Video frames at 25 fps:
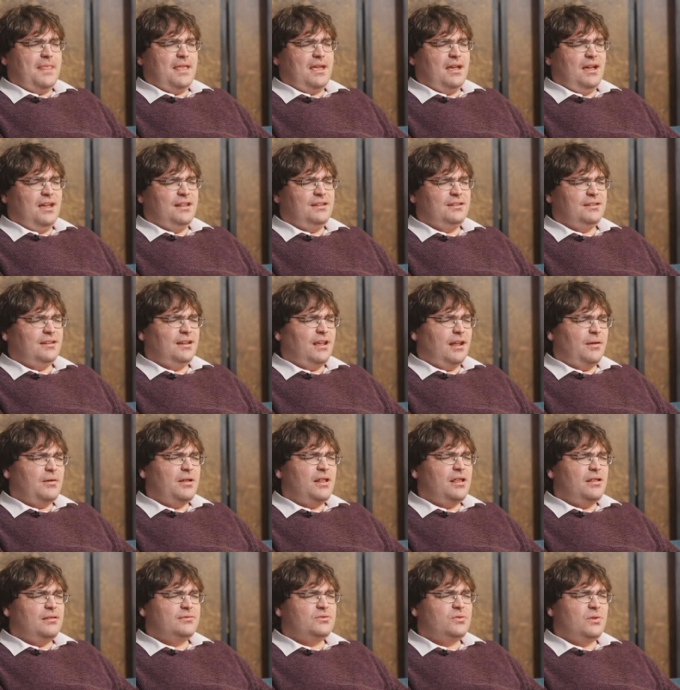And yeah,
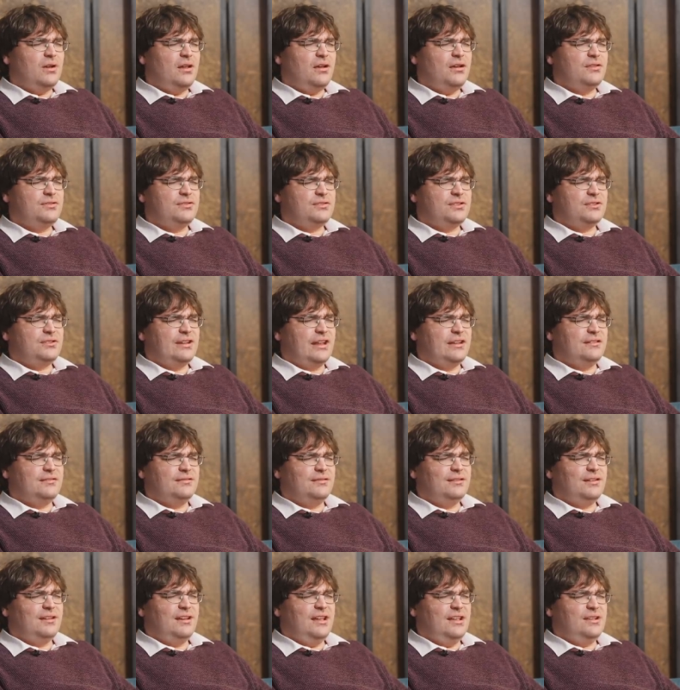to a large
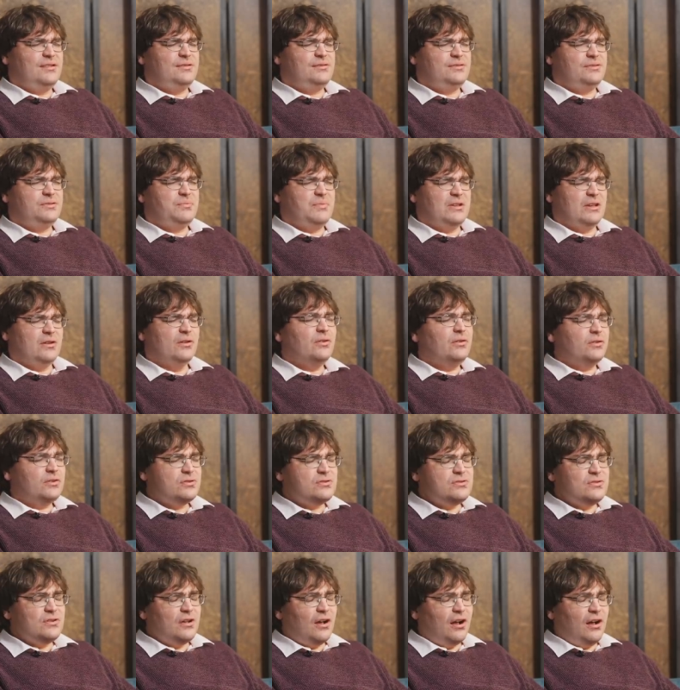extent, it's
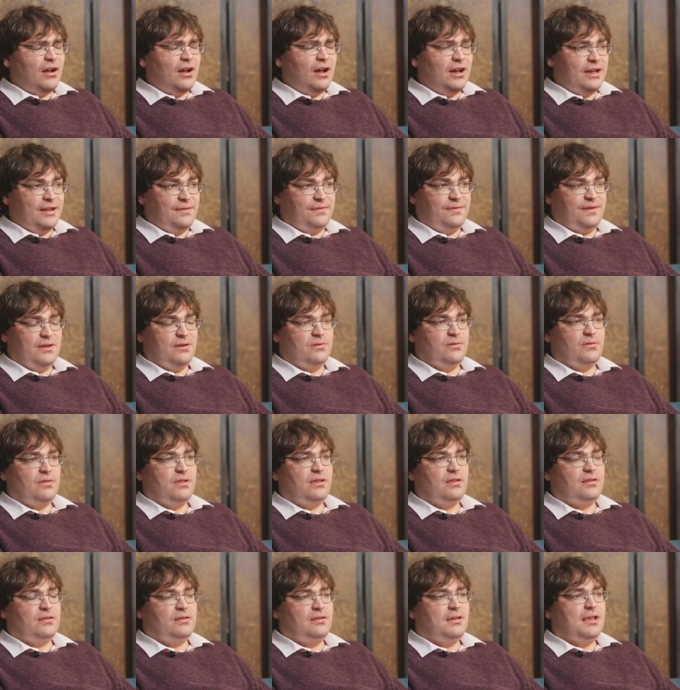because I feel
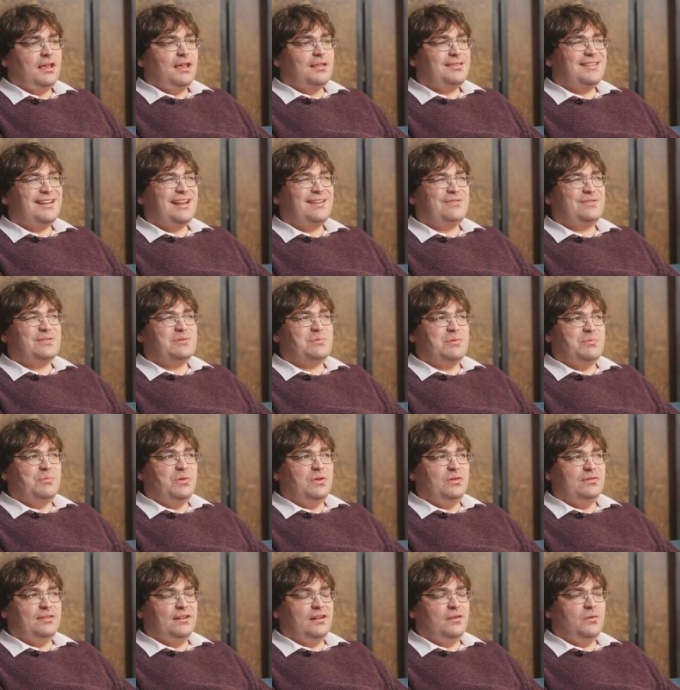that the left has been
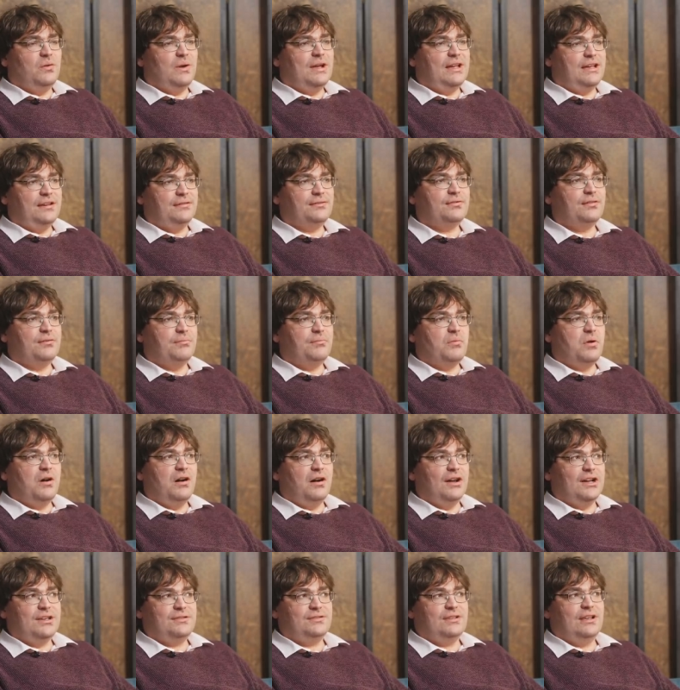moving away from
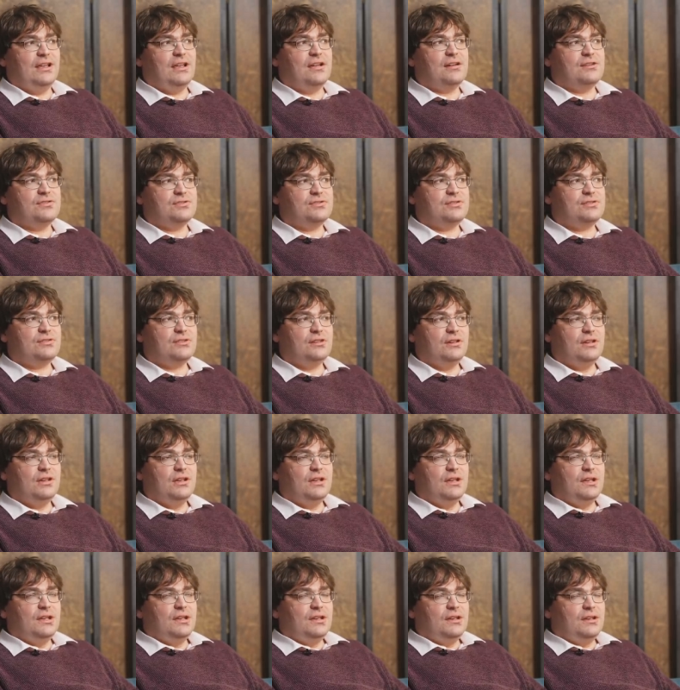what I think is
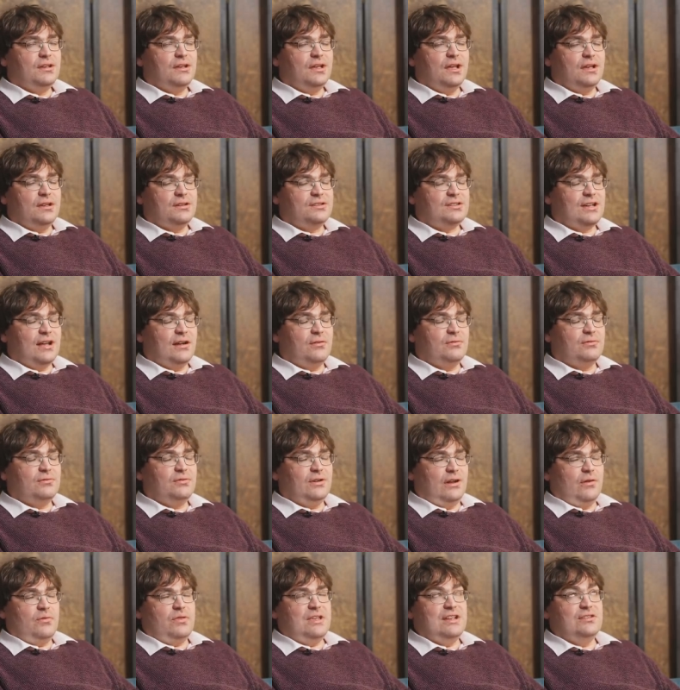
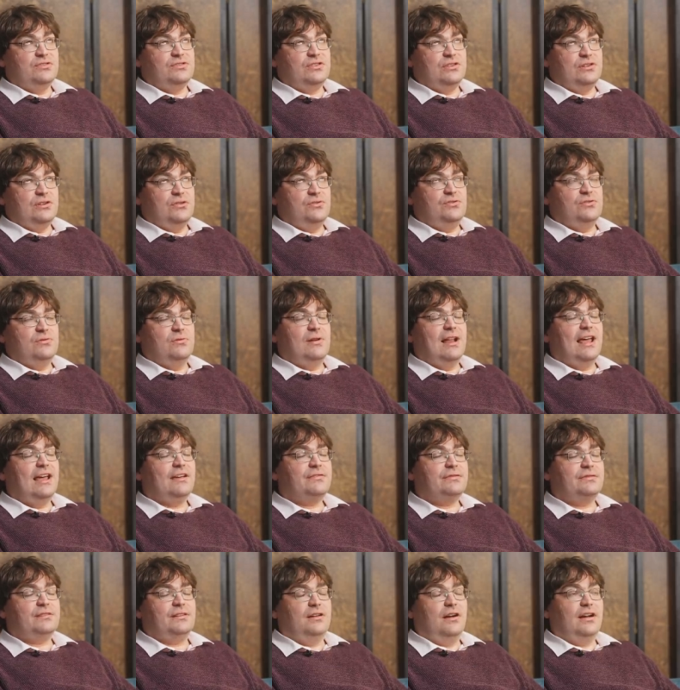the institutional
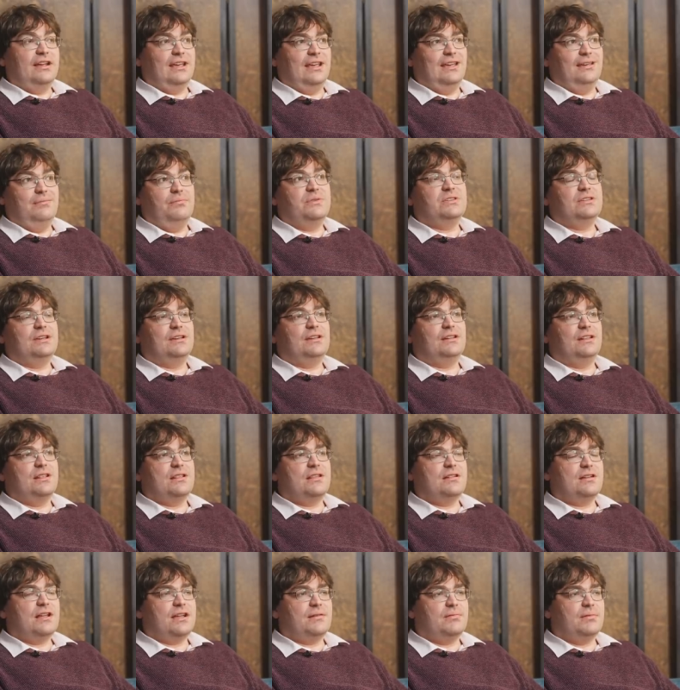left, i.e.
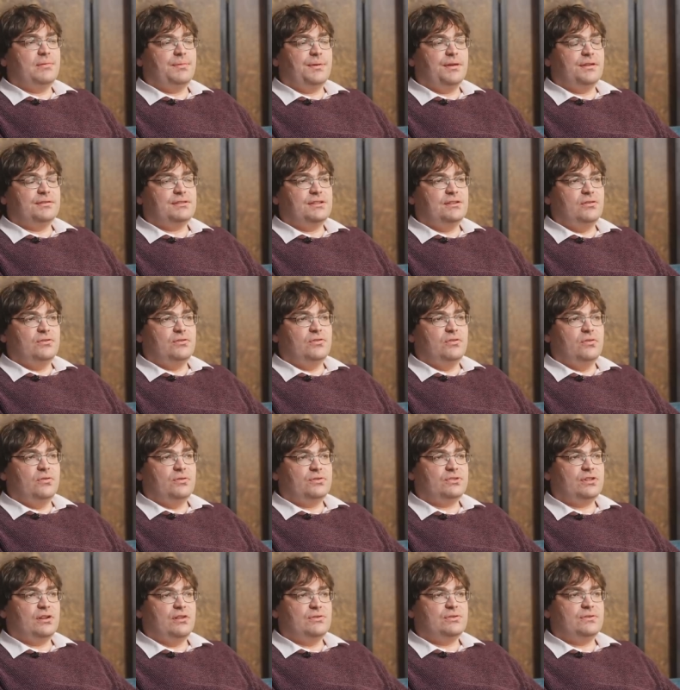particularly the Labour Party, not
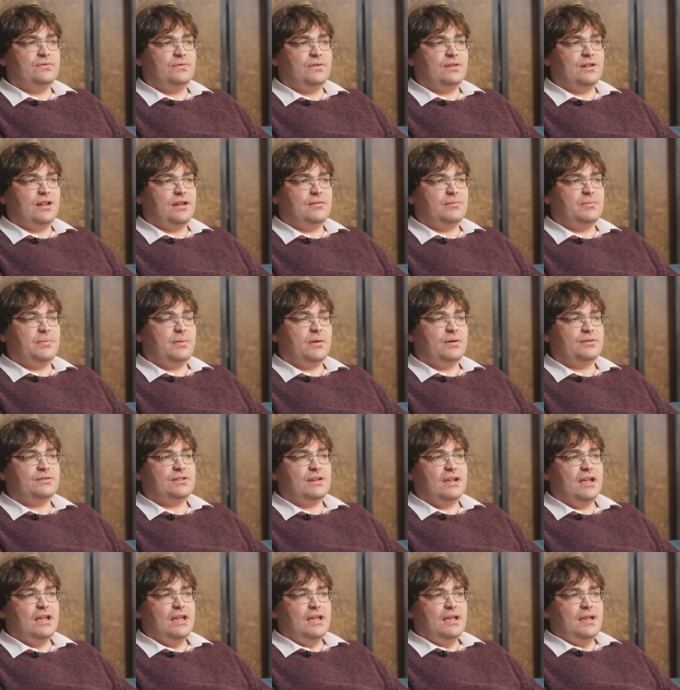exclusively the Labour
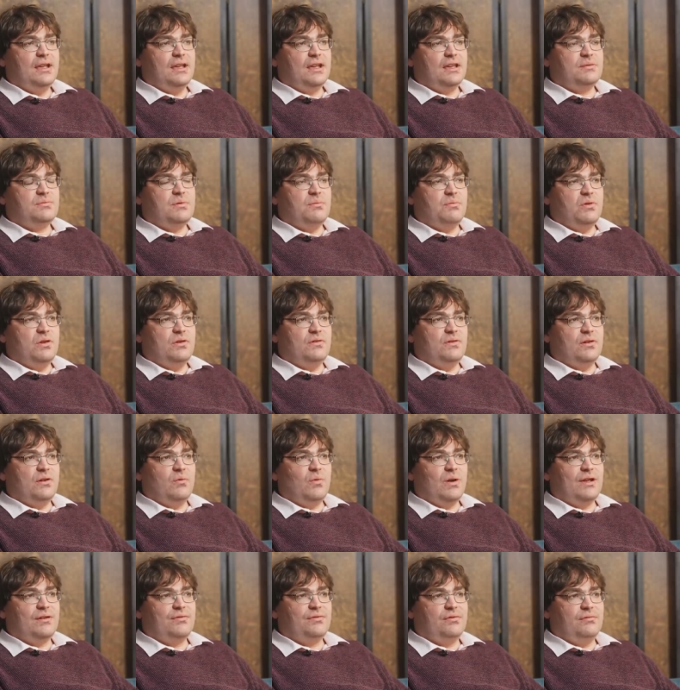Party, has been moving
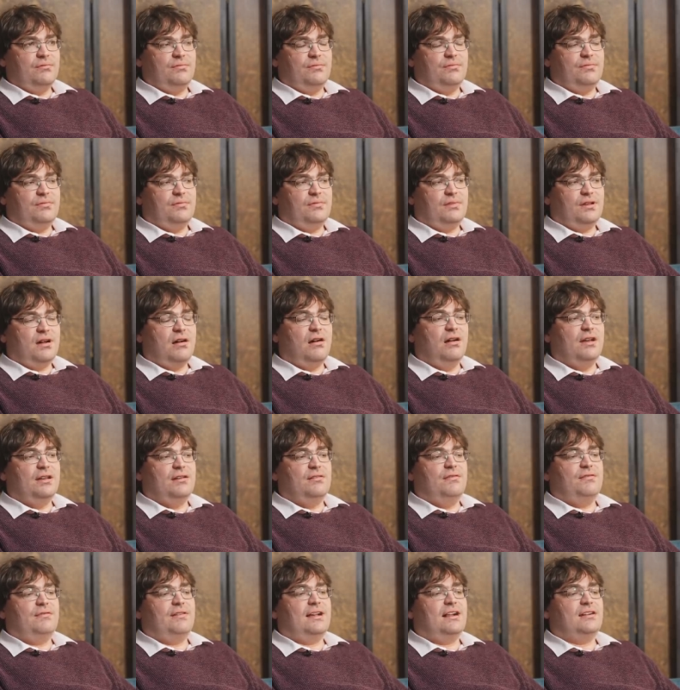away from the
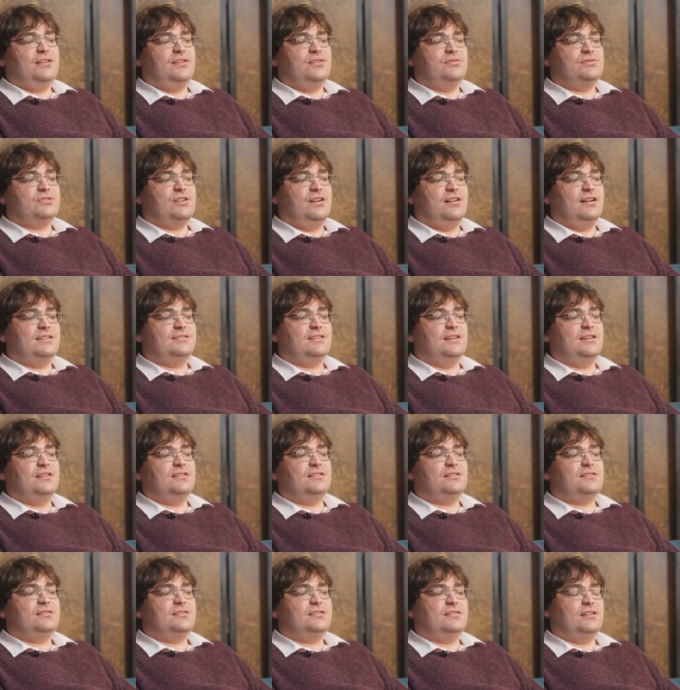kind of values that I
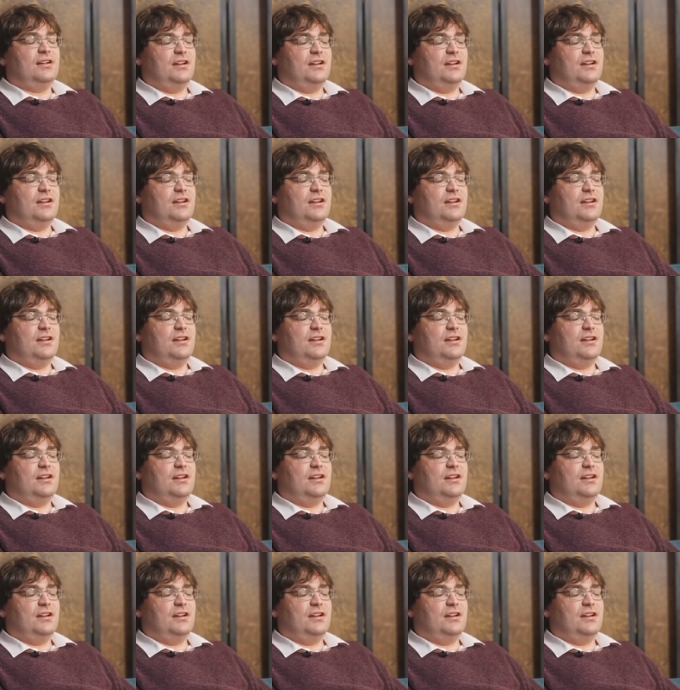think the